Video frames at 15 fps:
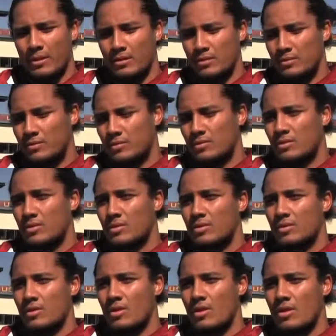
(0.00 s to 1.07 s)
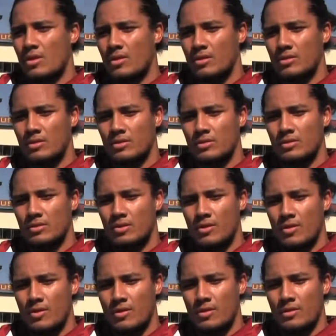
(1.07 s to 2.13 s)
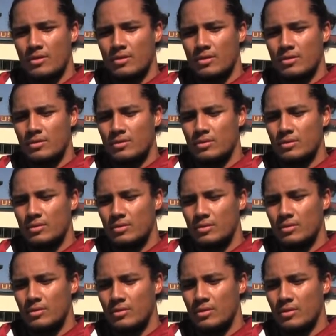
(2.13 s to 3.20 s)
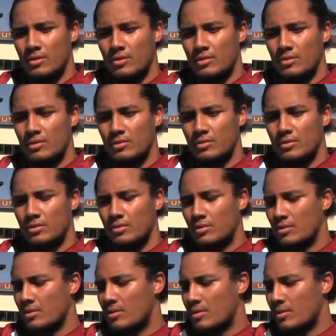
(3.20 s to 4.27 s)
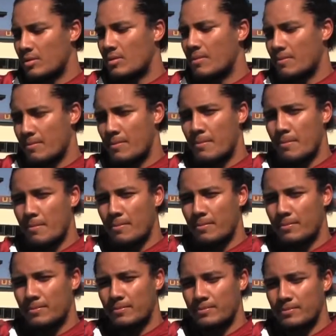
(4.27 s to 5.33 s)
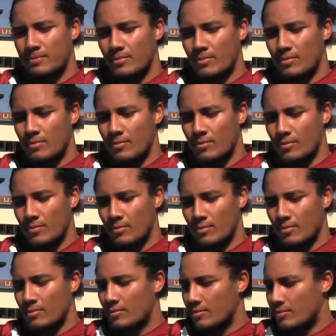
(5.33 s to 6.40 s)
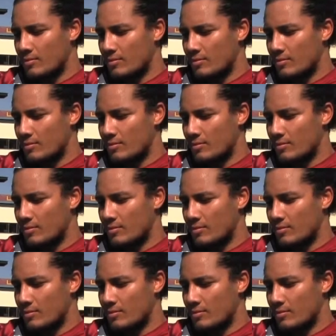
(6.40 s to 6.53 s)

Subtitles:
(silent)